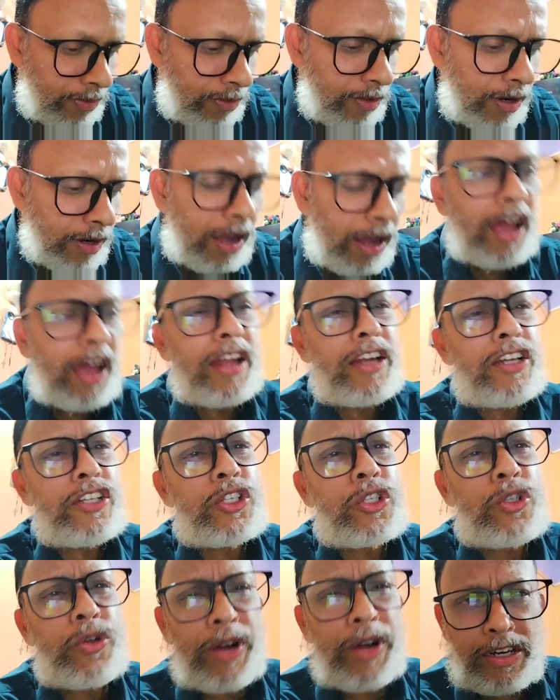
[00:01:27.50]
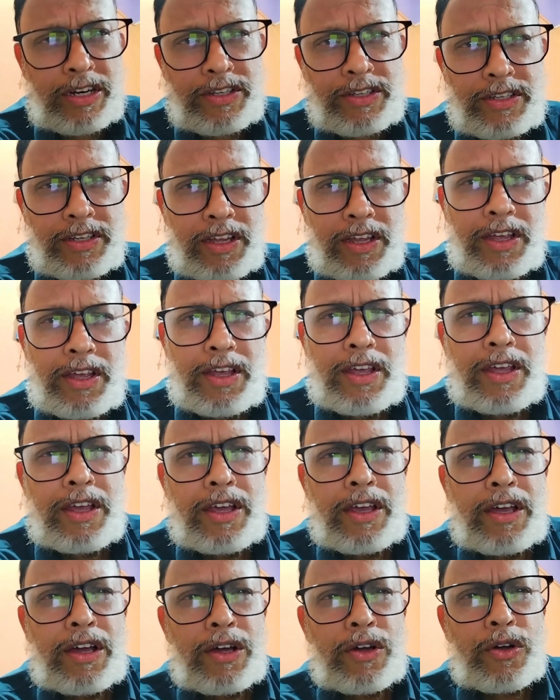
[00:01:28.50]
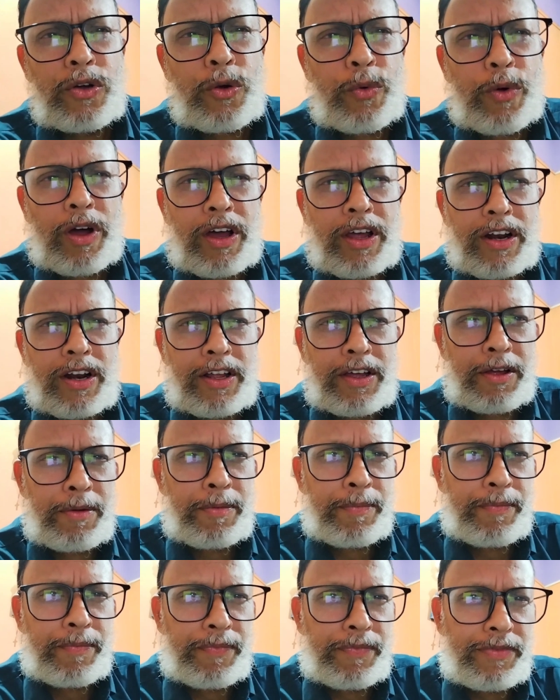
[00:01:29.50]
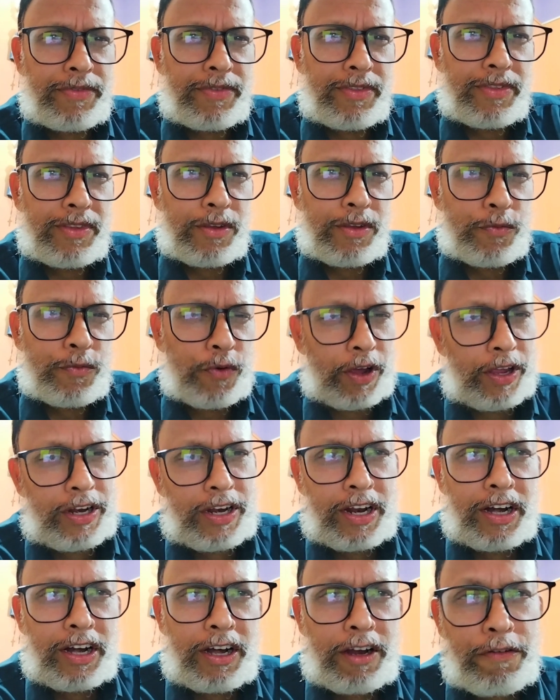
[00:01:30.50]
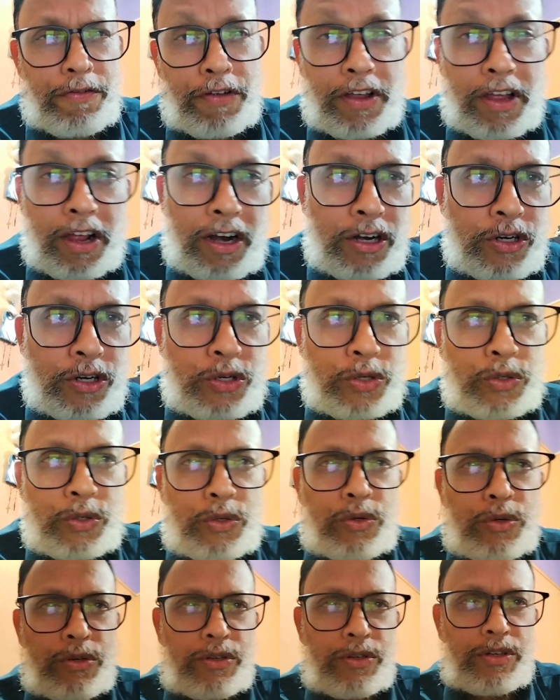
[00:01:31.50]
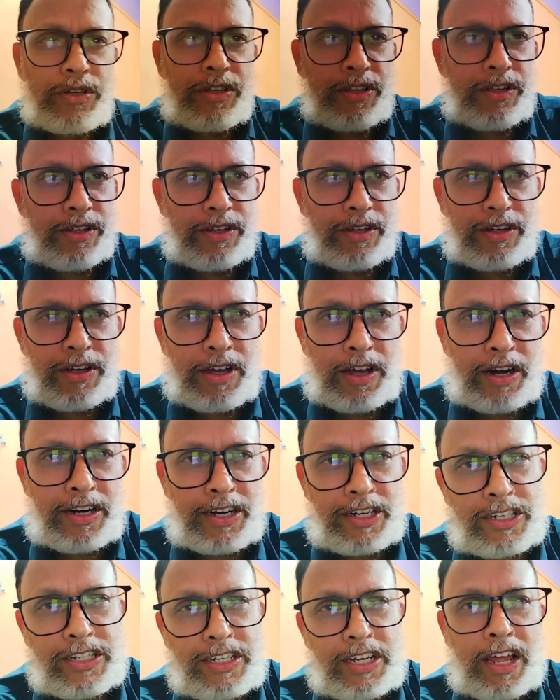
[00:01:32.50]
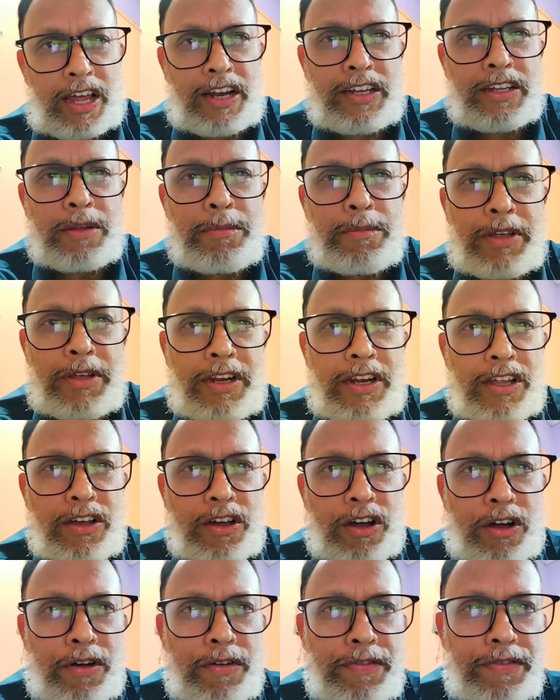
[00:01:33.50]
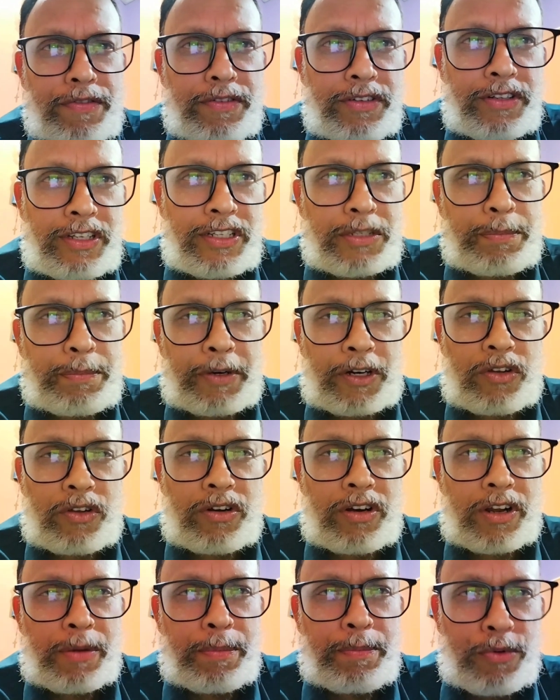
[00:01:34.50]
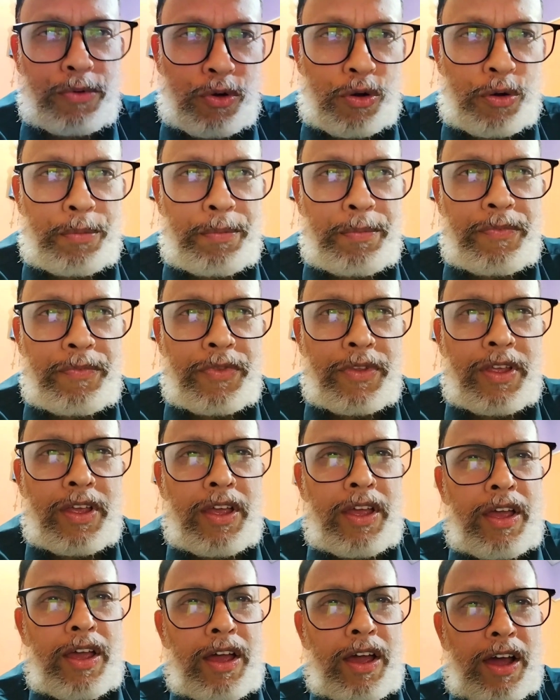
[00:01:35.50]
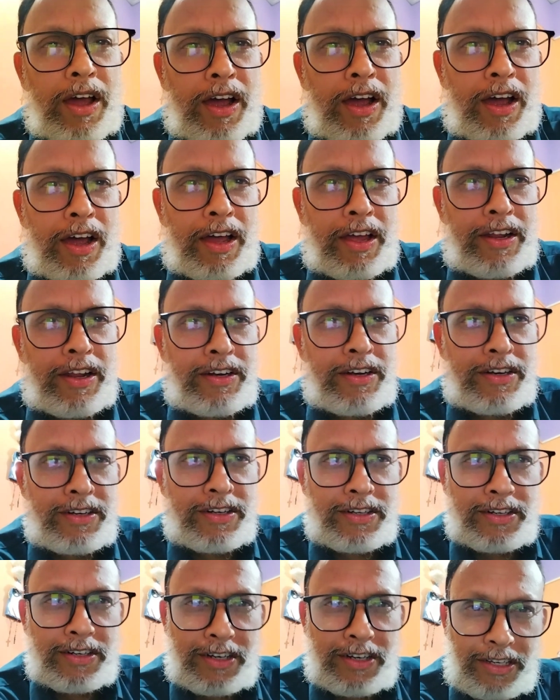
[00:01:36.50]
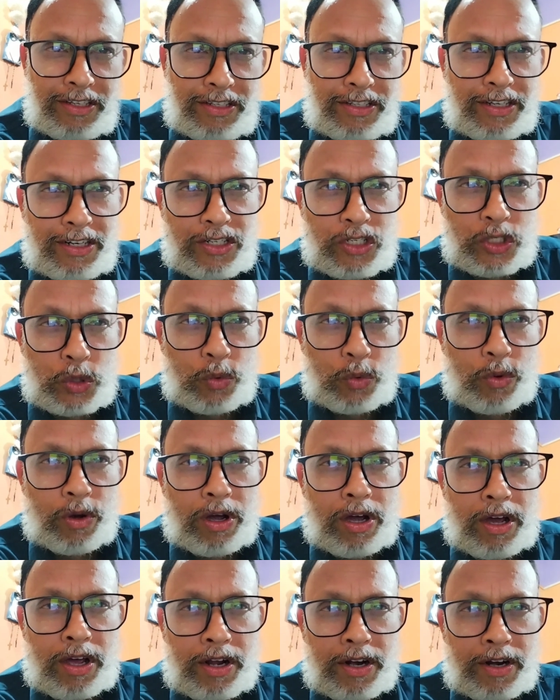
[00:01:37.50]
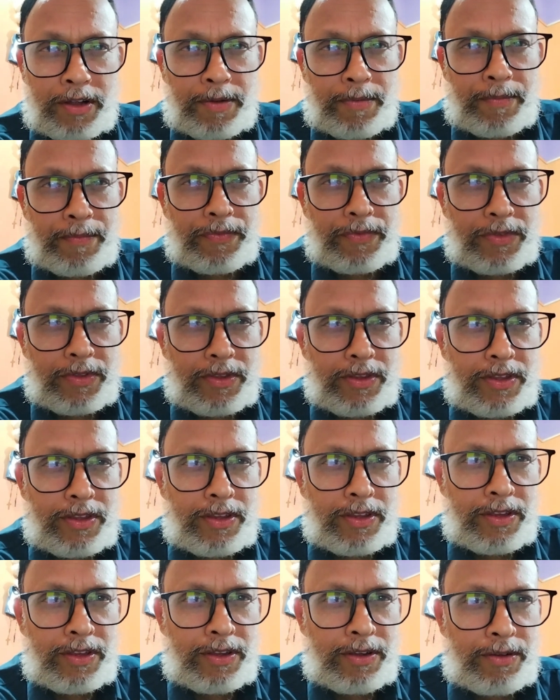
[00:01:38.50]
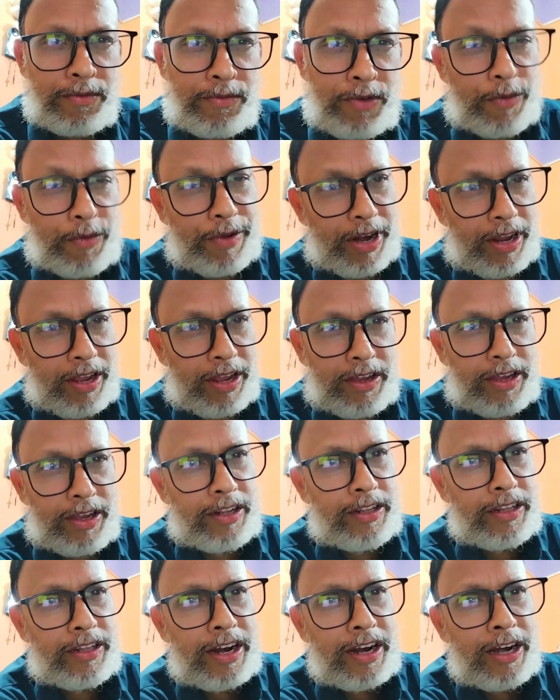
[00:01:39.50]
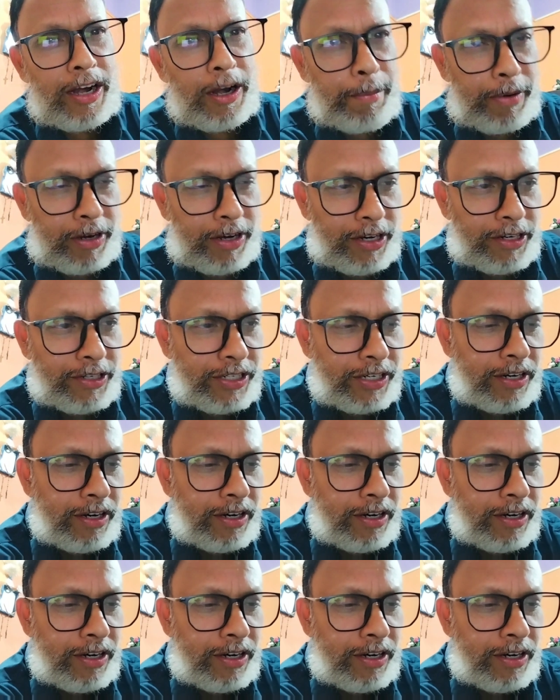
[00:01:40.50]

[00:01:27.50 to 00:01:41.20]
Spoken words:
and students who are finding difficult to understand the meaning of this particular poem, and teachers who are wavering in their interpretation,